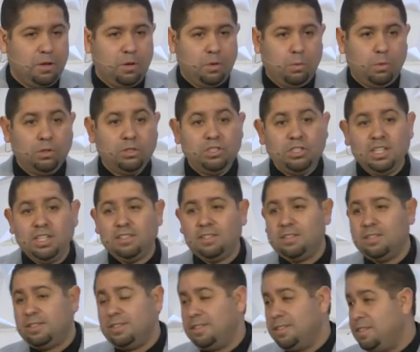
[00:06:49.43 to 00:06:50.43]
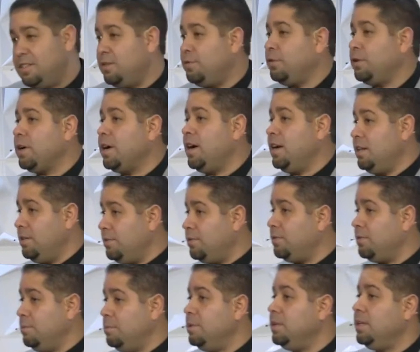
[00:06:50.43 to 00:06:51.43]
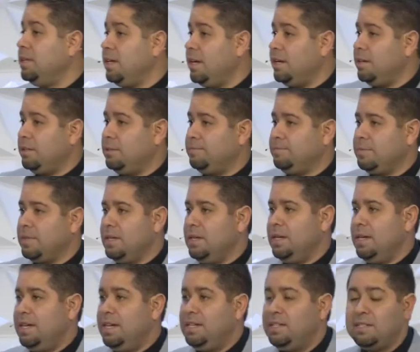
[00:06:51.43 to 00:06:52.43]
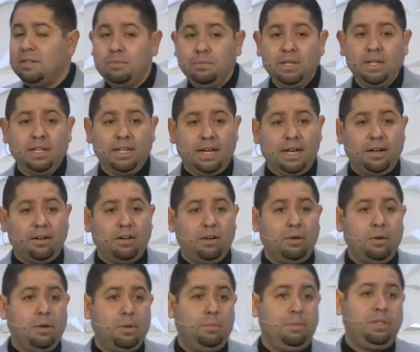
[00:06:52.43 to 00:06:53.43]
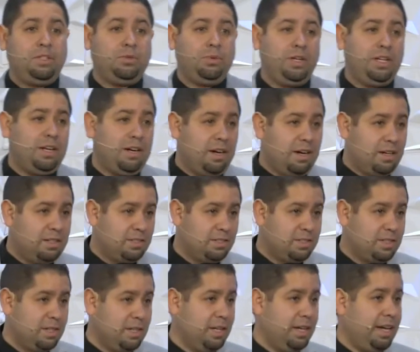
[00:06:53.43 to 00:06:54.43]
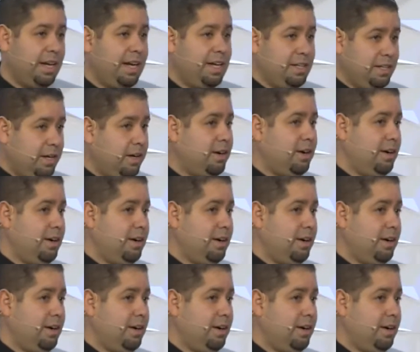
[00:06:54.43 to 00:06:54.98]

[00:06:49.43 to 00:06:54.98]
Well, Jesus is a different kind of mediator. He's a mediator between us and God.